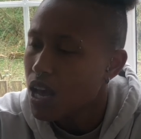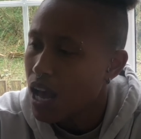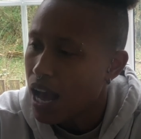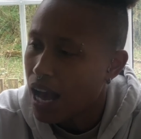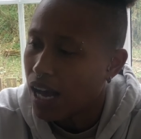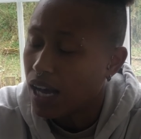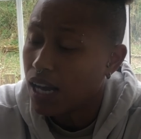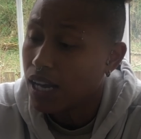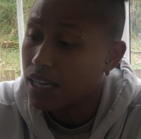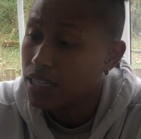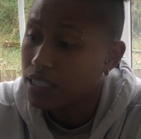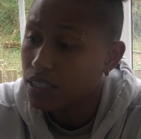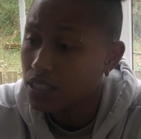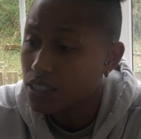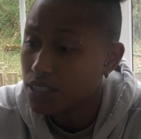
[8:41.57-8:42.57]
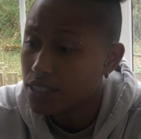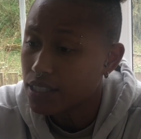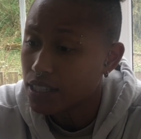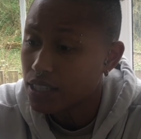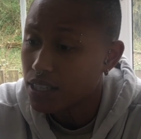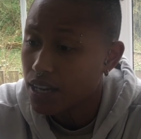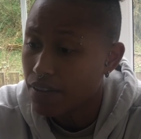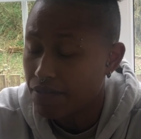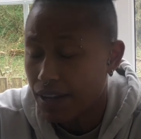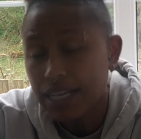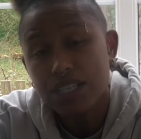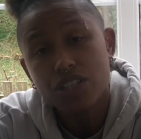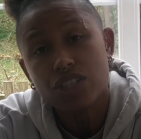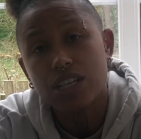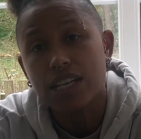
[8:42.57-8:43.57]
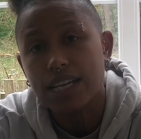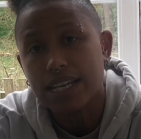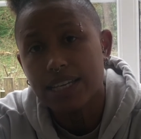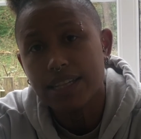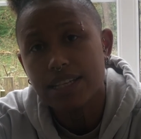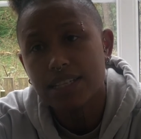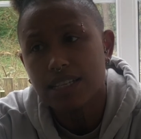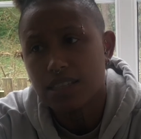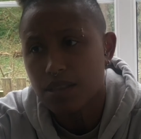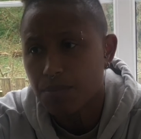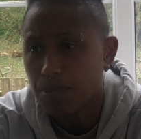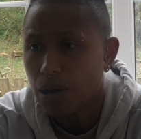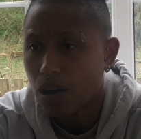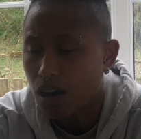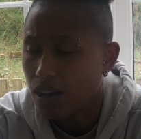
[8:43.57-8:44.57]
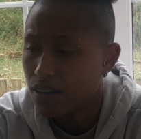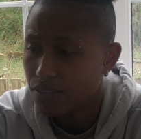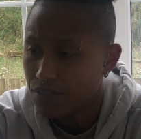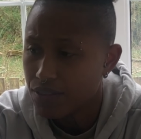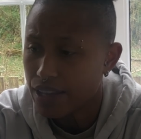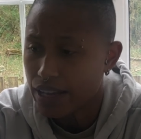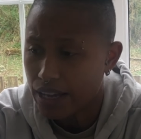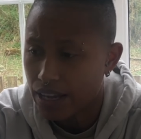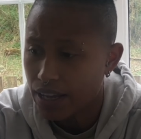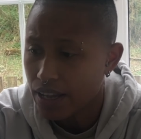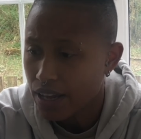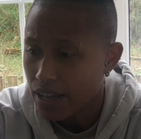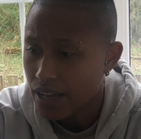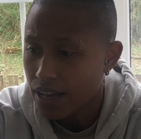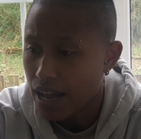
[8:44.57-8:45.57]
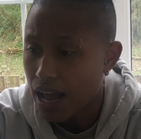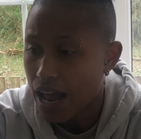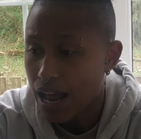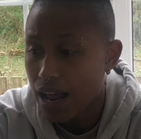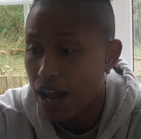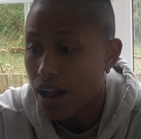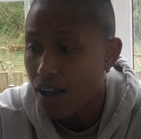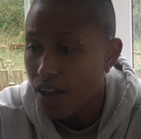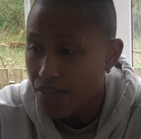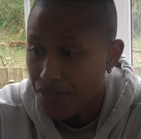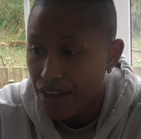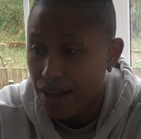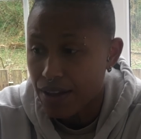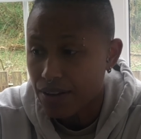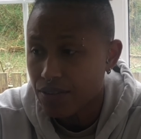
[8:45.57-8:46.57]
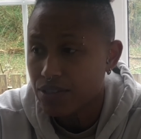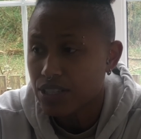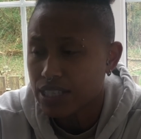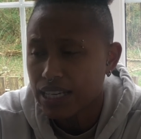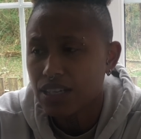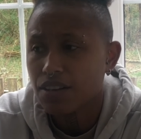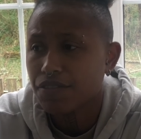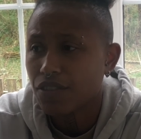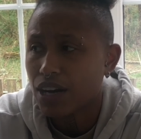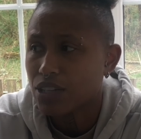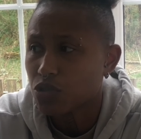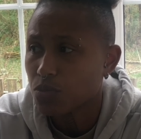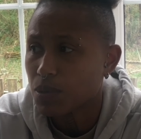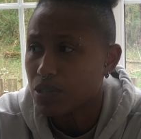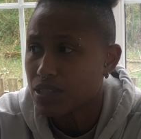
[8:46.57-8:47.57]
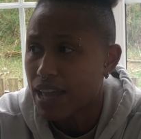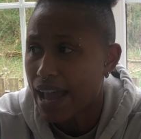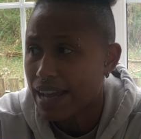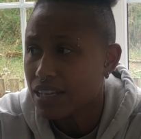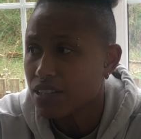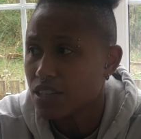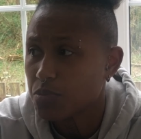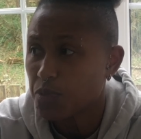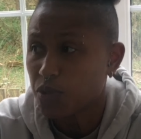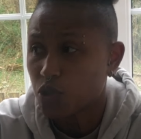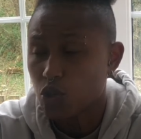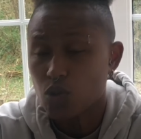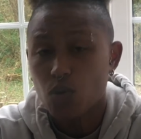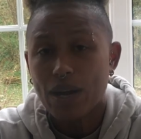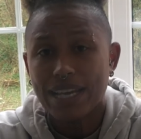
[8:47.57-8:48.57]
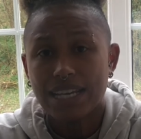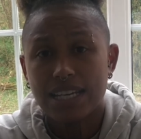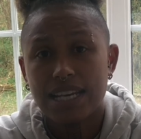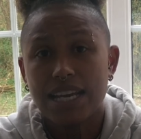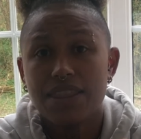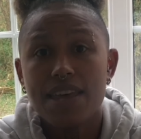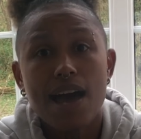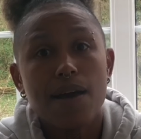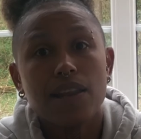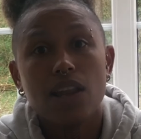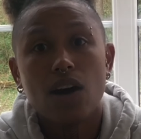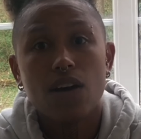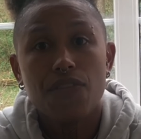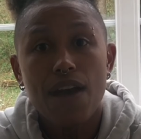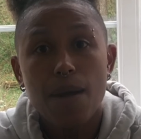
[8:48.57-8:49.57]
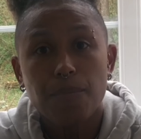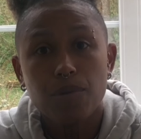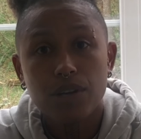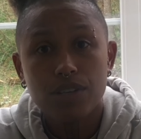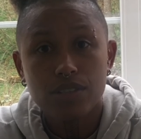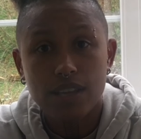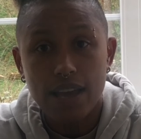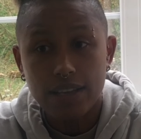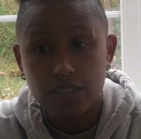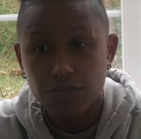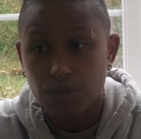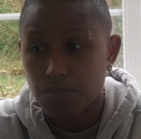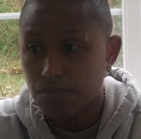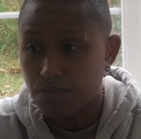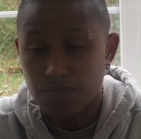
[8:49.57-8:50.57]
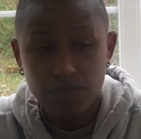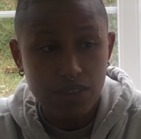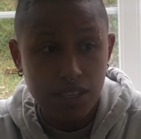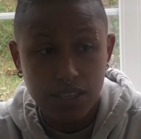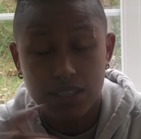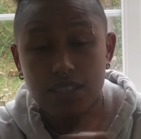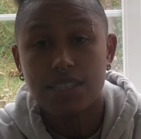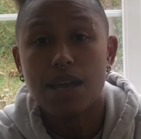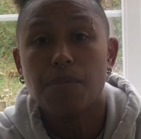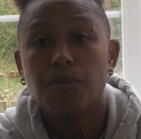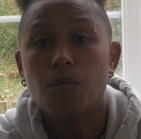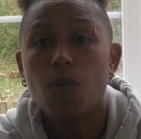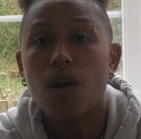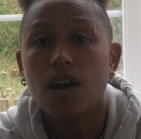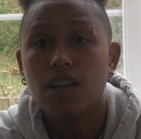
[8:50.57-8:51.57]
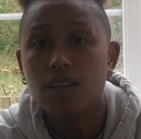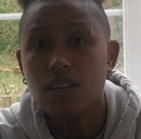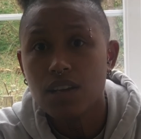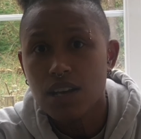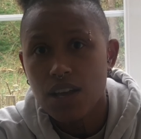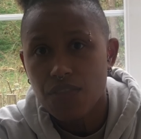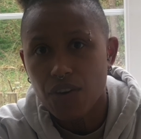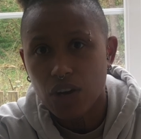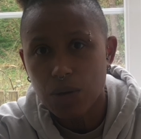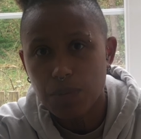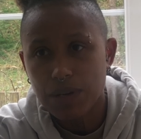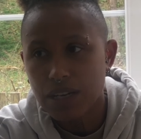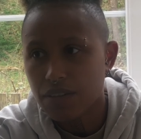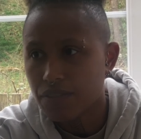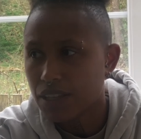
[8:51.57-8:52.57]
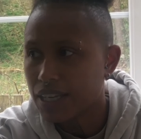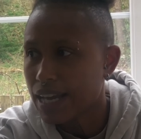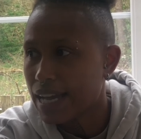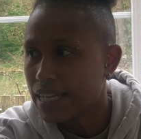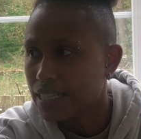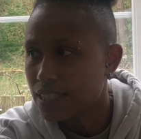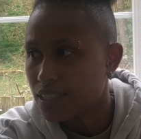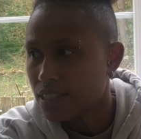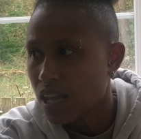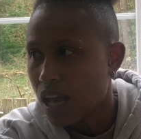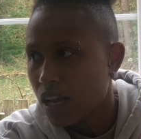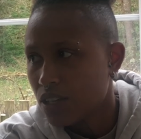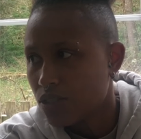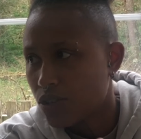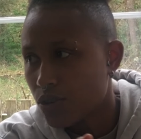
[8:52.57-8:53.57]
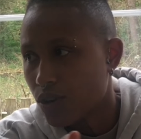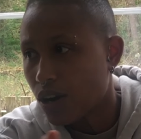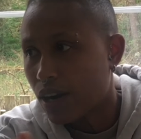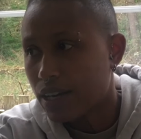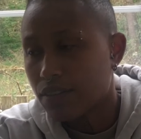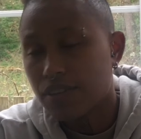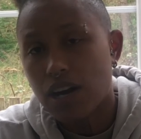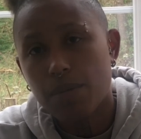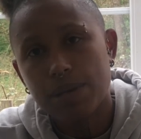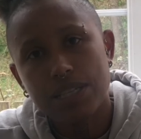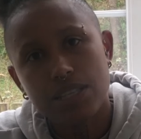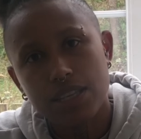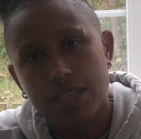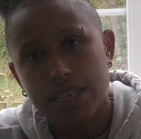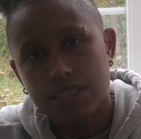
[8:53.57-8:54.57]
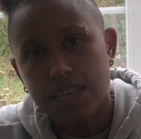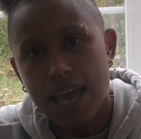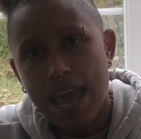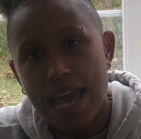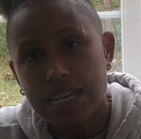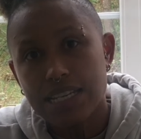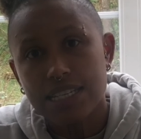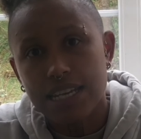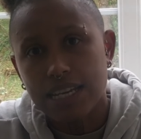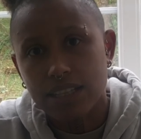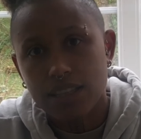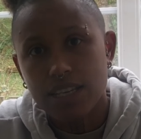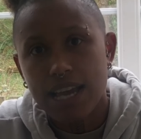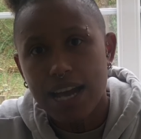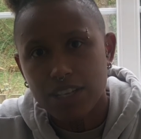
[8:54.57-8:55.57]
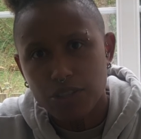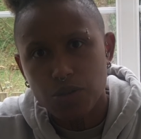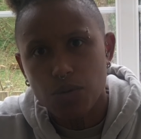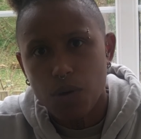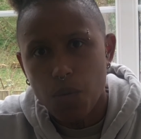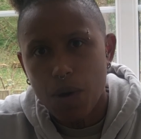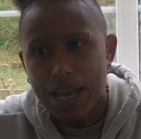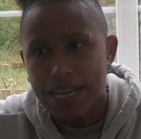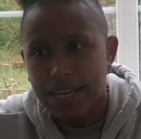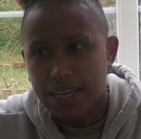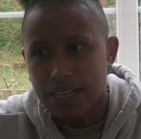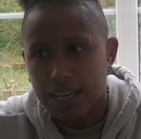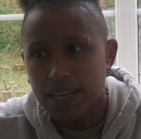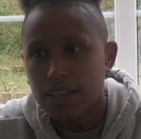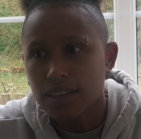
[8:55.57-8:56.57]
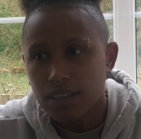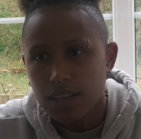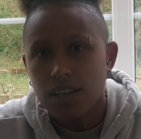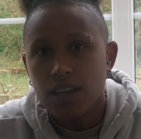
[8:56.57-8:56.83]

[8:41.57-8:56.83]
And eventually, this is the part that signifies almost the end of the spiritual awakening, and that process from the step one, the opening of the gates, to kind of coming to this ending, the actual awakening,